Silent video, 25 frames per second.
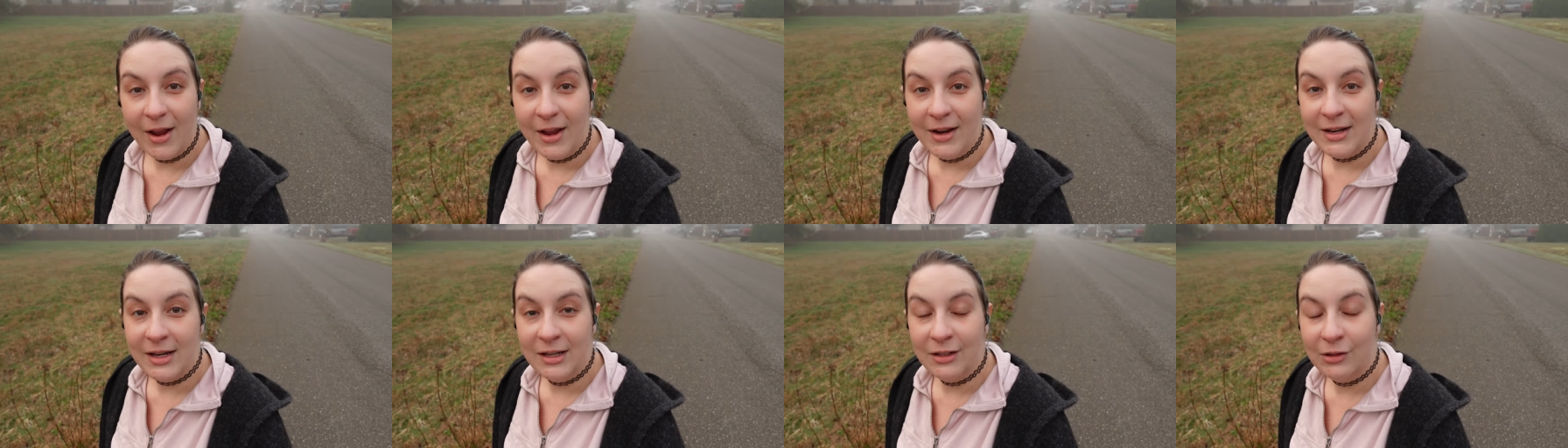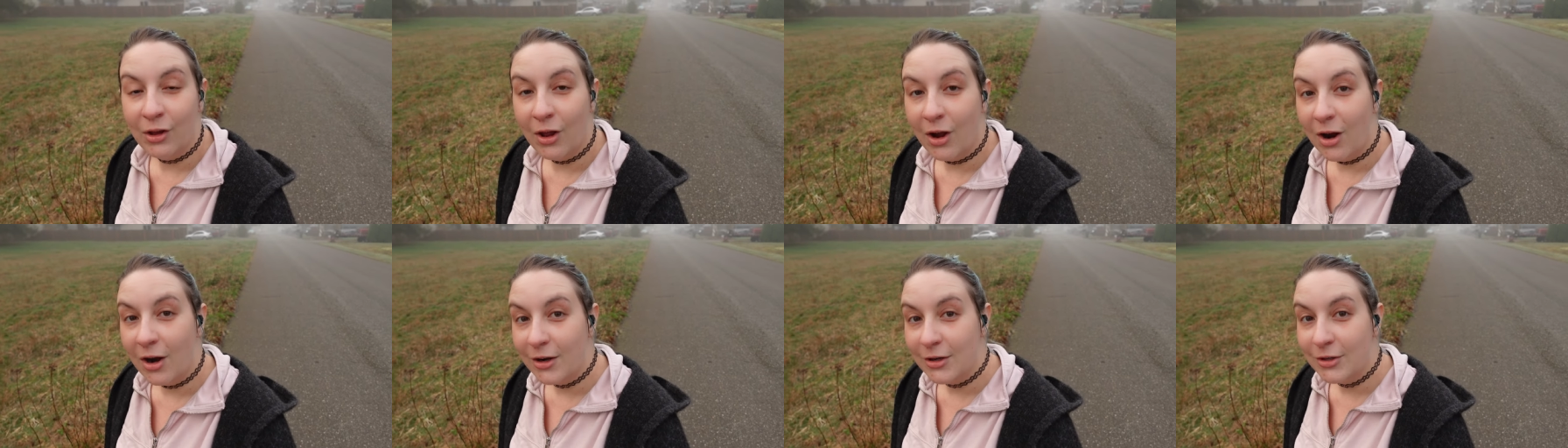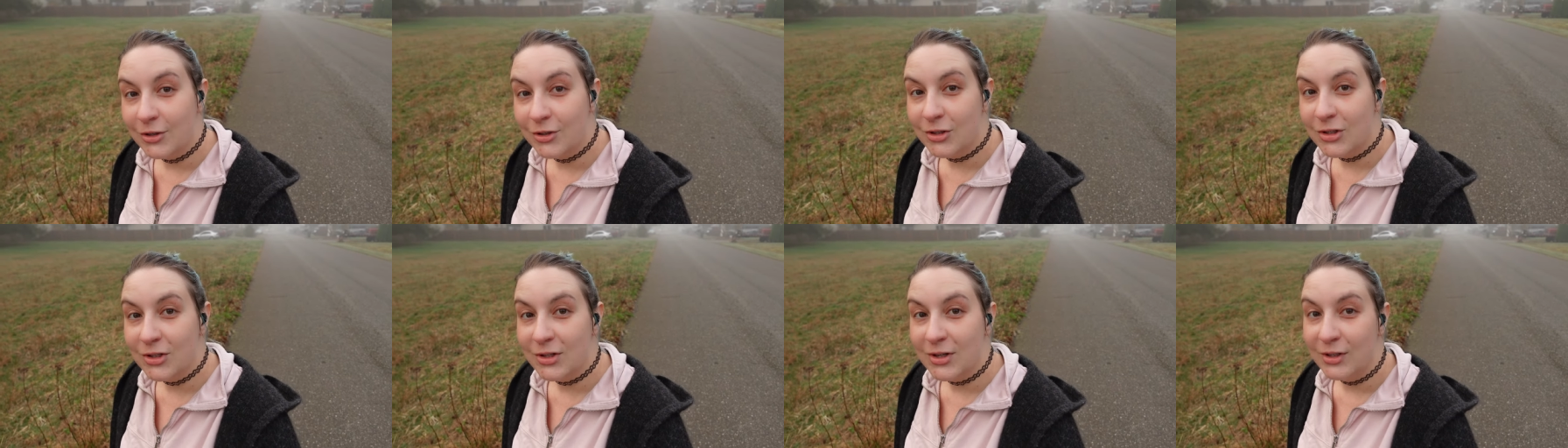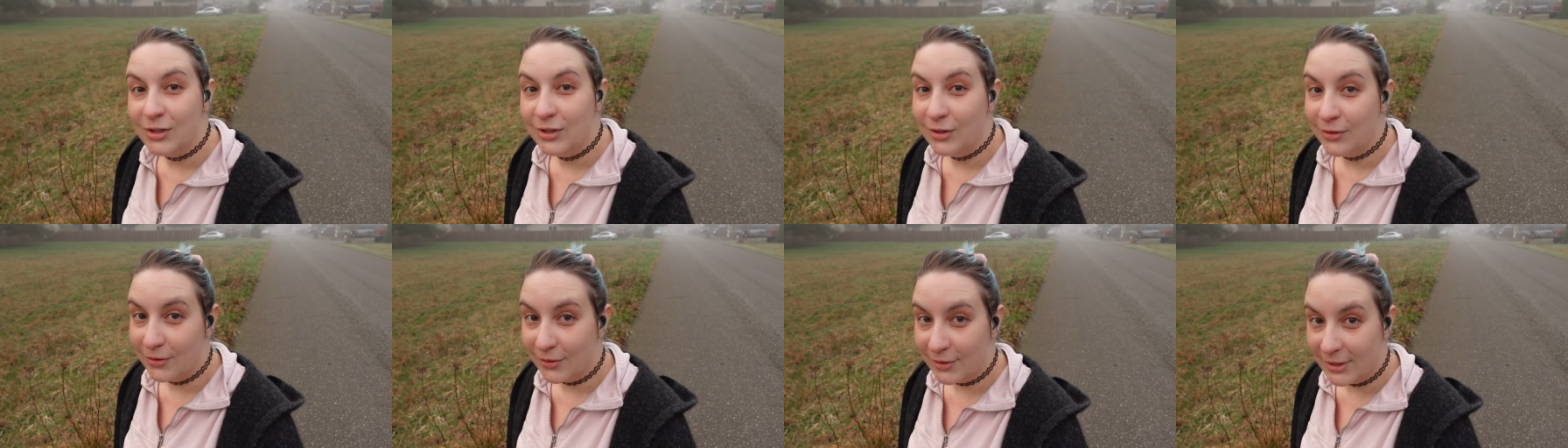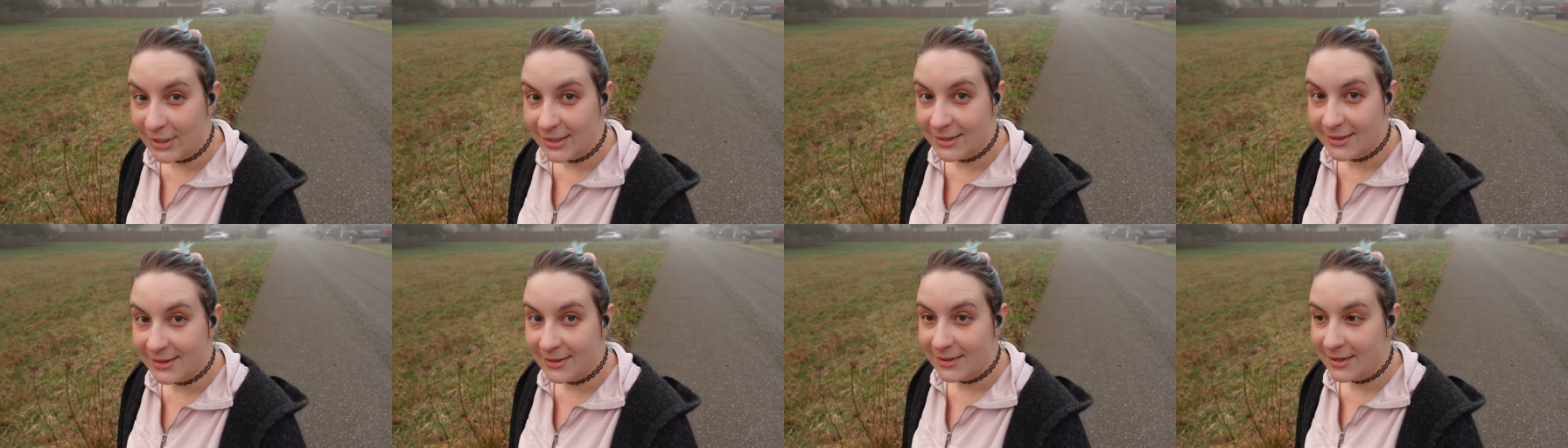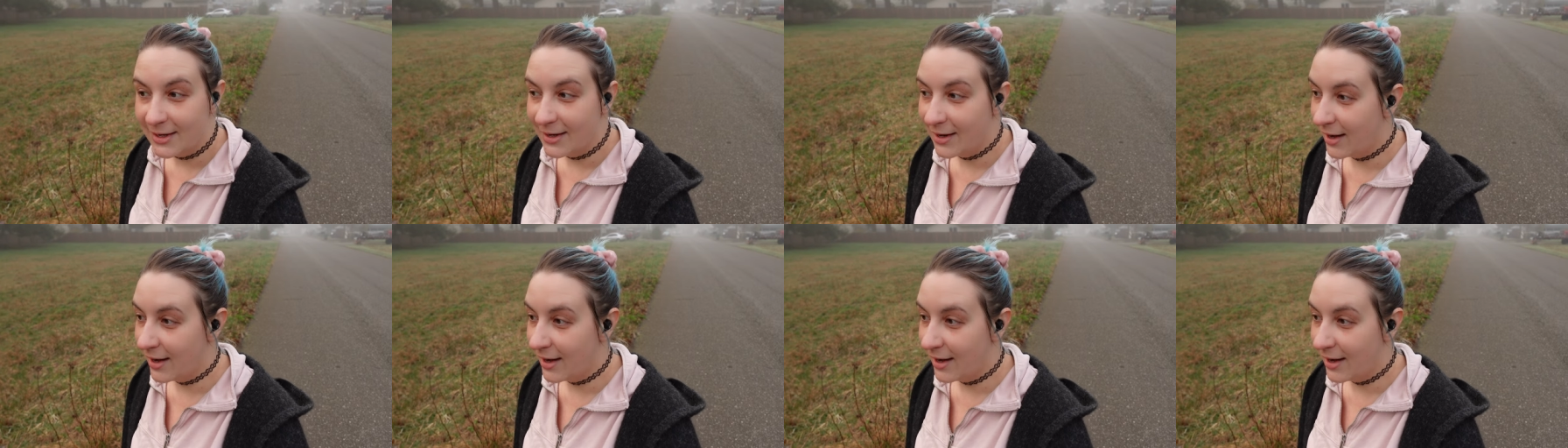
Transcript: an enlarged uterus